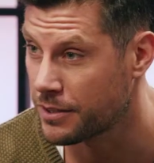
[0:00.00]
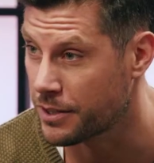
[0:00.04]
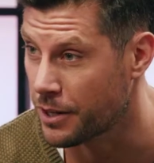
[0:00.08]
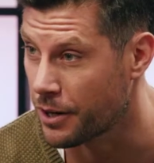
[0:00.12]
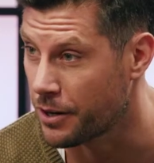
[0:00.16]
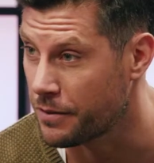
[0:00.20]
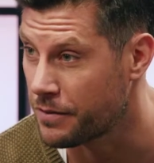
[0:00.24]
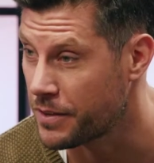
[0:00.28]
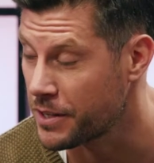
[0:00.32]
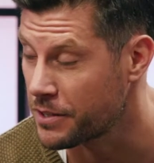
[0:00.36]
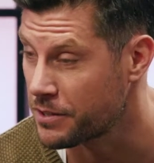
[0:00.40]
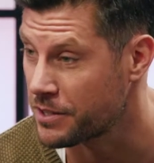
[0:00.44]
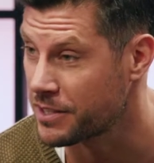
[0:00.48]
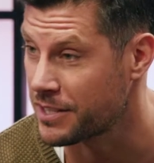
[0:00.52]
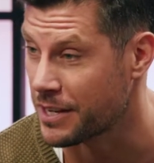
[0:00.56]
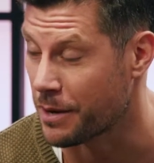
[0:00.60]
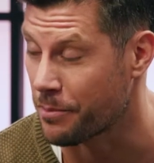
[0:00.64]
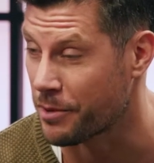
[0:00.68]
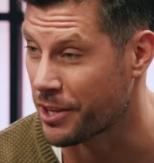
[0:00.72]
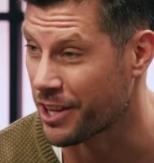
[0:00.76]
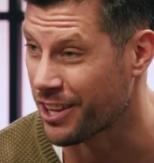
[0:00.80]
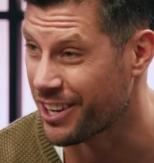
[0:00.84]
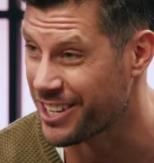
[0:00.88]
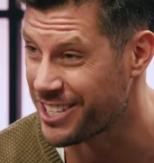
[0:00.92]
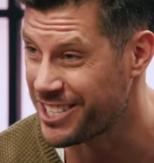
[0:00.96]
so if this is
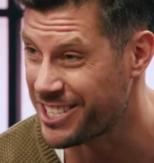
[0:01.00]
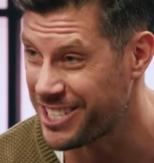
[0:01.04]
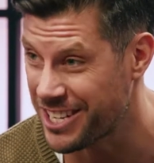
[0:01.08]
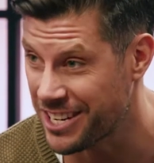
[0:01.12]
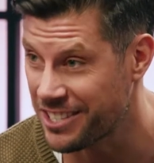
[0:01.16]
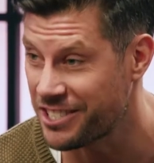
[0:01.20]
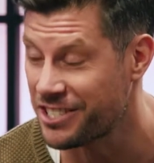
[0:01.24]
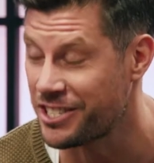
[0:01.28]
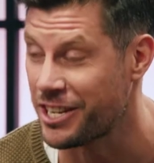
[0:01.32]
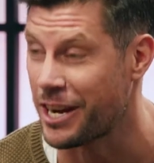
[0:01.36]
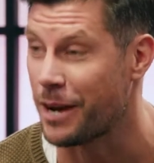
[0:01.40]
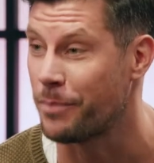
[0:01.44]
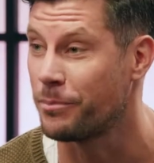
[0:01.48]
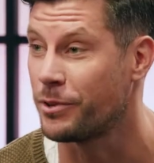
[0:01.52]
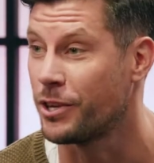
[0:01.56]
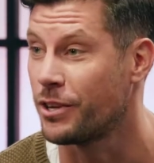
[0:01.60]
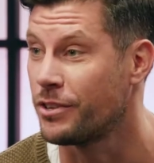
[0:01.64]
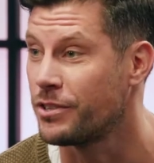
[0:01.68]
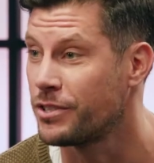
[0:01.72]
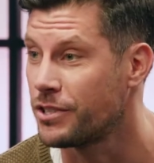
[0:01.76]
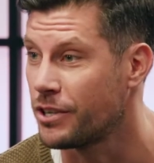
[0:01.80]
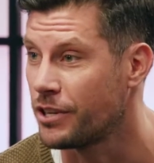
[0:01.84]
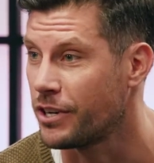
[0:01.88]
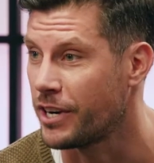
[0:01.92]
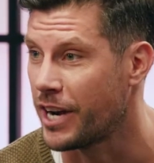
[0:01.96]
something I just jumped
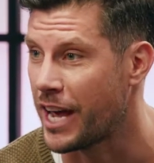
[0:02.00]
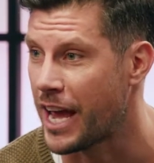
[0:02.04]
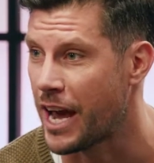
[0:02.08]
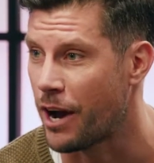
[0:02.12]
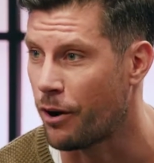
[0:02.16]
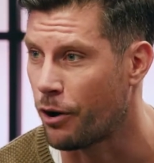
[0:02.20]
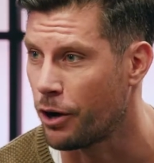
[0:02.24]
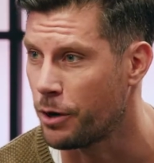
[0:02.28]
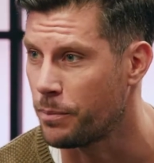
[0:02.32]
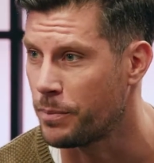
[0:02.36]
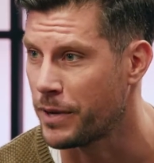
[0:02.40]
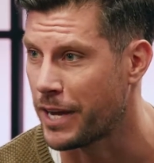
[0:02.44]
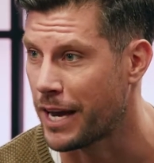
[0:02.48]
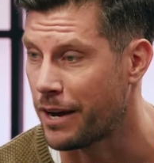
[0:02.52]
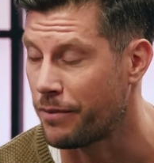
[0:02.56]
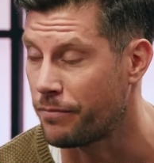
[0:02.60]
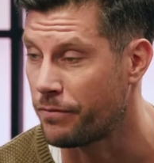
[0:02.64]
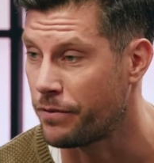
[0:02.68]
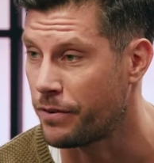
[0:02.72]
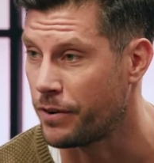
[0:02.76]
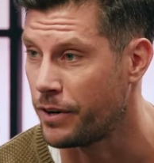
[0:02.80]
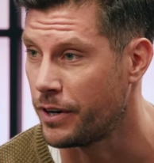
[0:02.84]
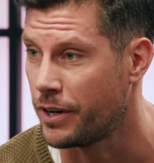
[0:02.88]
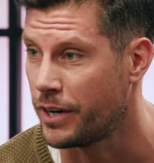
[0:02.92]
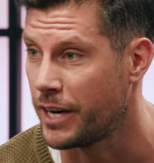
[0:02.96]
onto now, I'd be
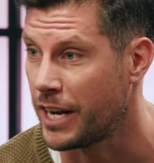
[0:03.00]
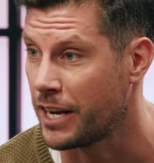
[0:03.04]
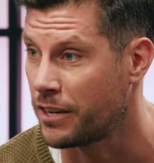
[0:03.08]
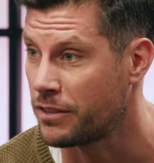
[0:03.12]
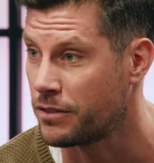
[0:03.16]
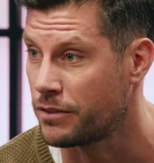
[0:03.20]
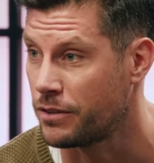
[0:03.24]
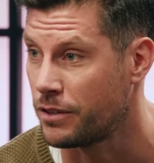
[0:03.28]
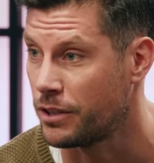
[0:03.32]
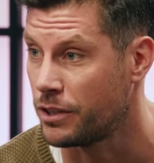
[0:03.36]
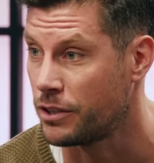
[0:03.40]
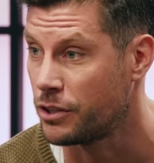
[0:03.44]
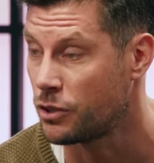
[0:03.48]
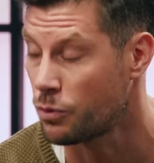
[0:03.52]
up for an extra